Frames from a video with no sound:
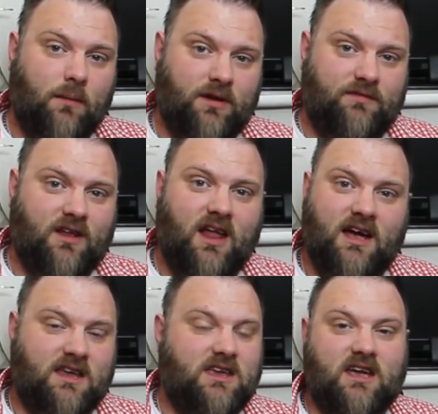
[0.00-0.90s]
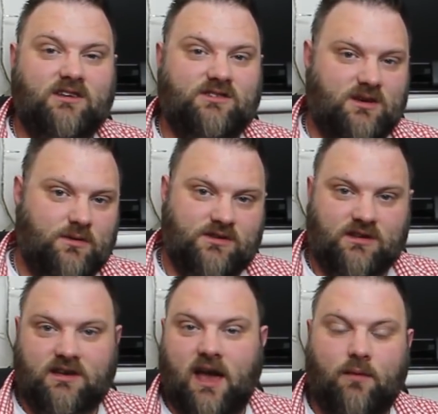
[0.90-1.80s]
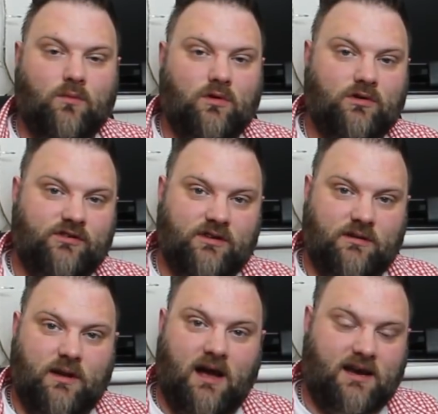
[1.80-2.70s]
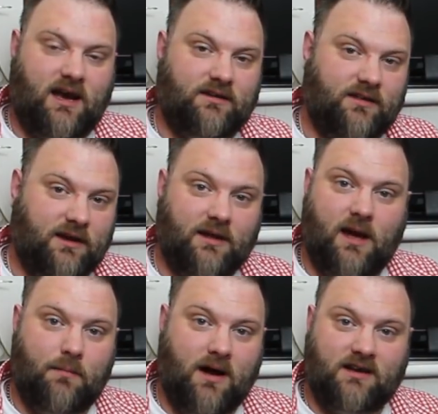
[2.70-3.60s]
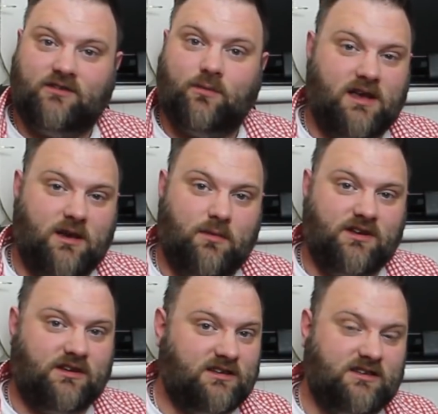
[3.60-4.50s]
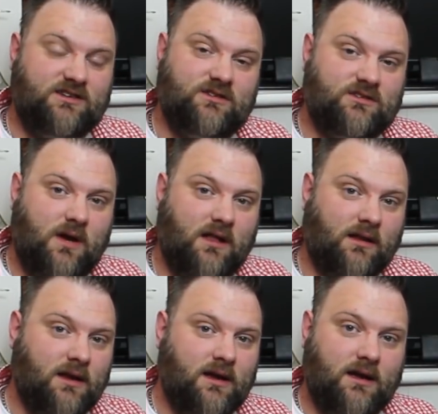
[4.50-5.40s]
But if you like your Yaesus and Kenwoods and that kind of thing, that might sway you in your decision as well.